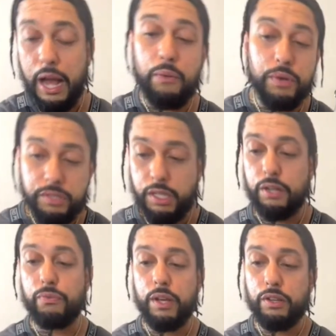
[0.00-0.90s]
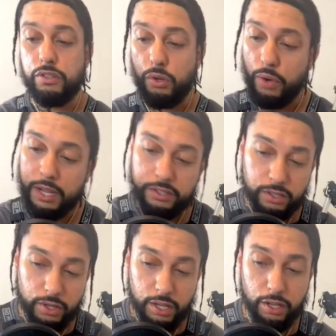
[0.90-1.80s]
I wasn't in the ring, so I still
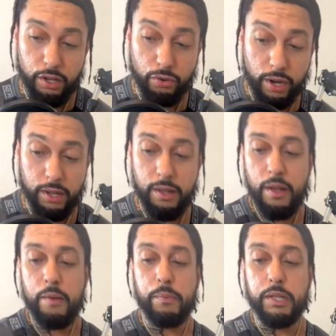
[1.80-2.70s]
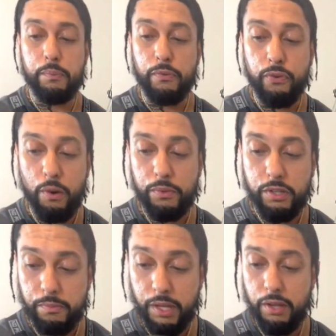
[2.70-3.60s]
give you credit. But the performance to
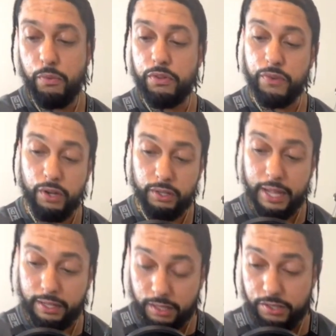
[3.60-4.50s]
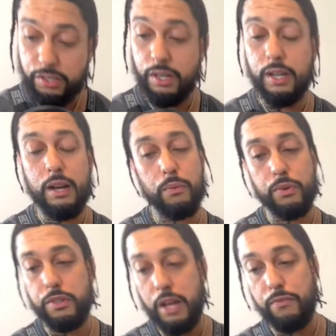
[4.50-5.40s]
me was very lackluster, and I was
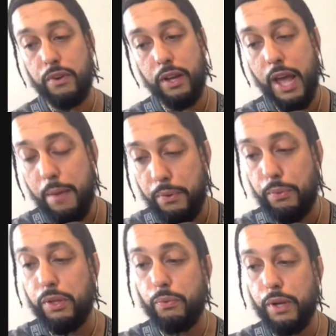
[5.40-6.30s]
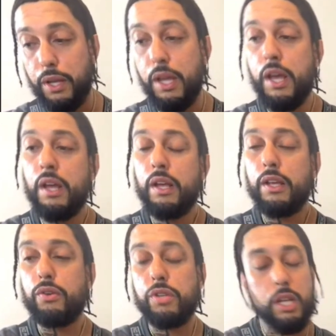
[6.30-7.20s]
not very happy with the way
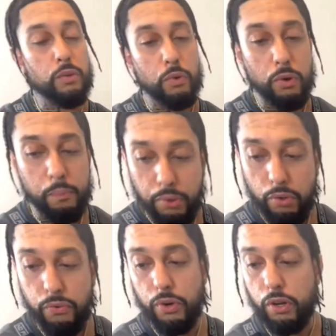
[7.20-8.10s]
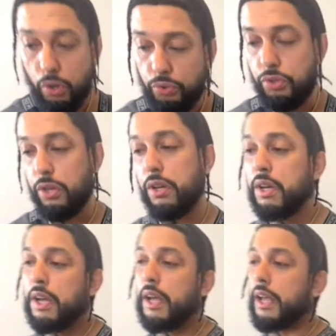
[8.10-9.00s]
you said you were going to put on for the culture
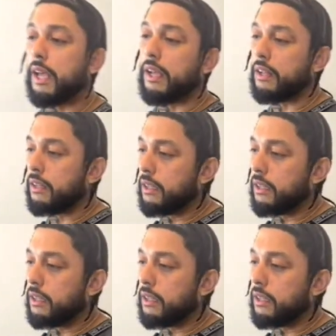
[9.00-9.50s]
and.